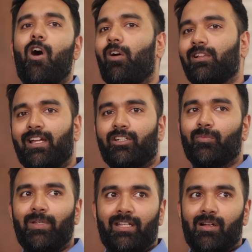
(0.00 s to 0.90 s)
all that to
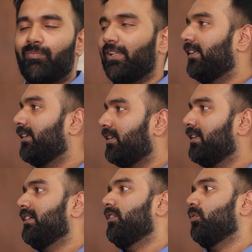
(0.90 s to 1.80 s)
be completed
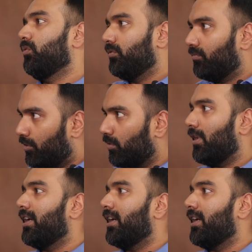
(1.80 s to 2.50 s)
through